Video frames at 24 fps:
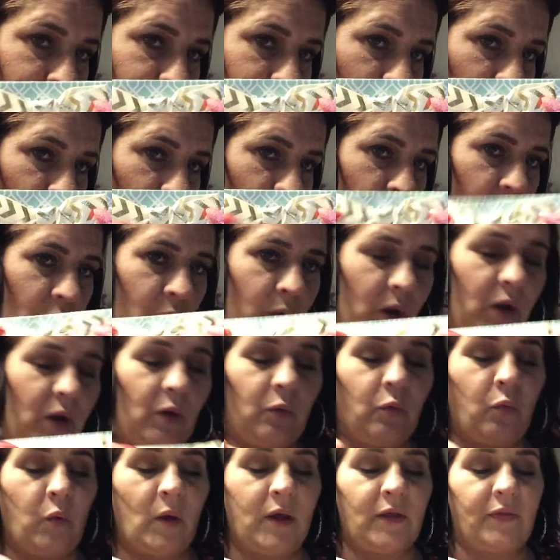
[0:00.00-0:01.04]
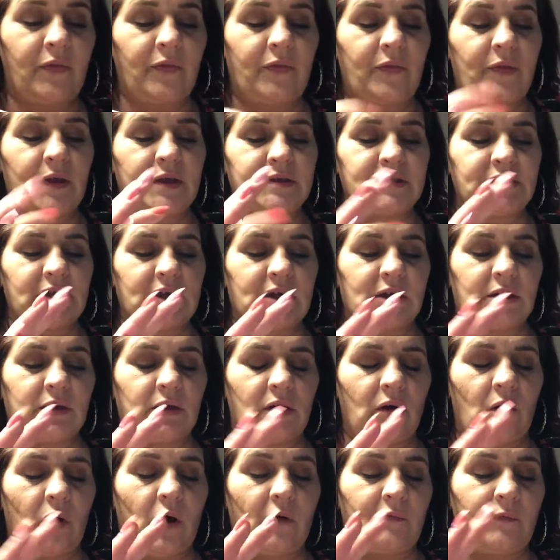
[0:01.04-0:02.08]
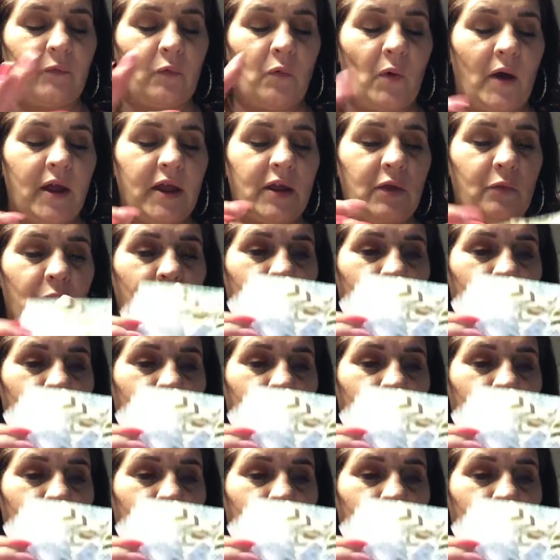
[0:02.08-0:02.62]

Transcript: bow with... It's like a off-white